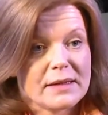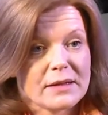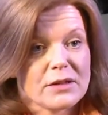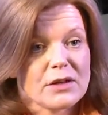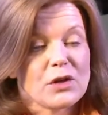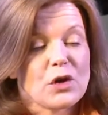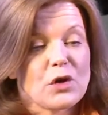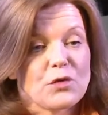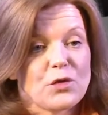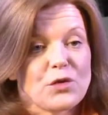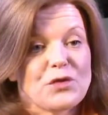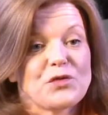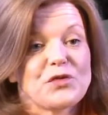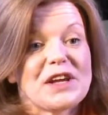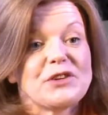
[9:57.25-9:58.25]
curve for
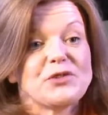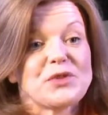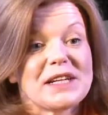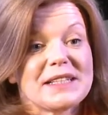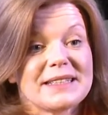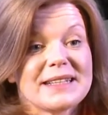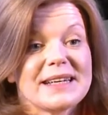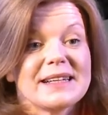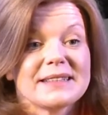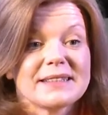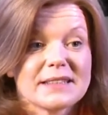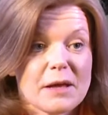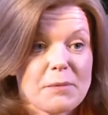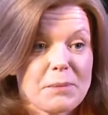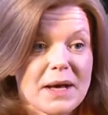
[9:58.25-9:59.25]
the freight rates
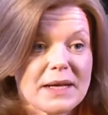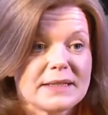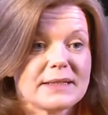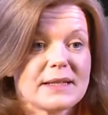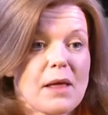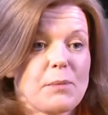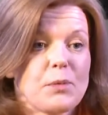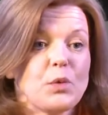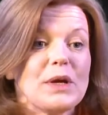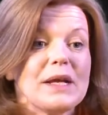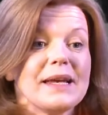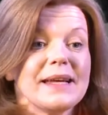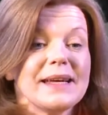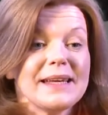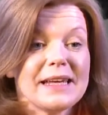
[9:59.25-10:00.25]
step by step will